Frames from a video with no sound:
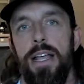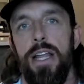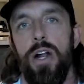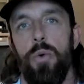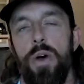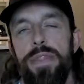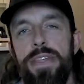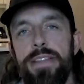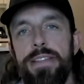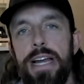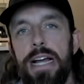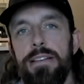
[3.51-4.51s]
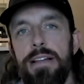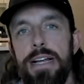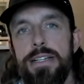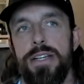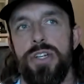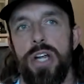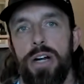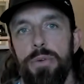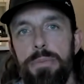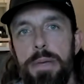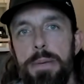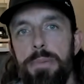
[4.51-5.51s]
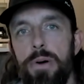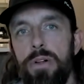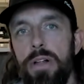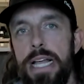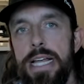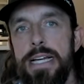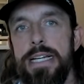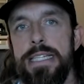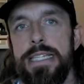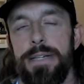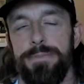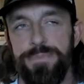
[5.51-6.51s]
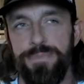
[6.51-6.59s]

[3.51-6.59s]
one thing that I like to share with people is,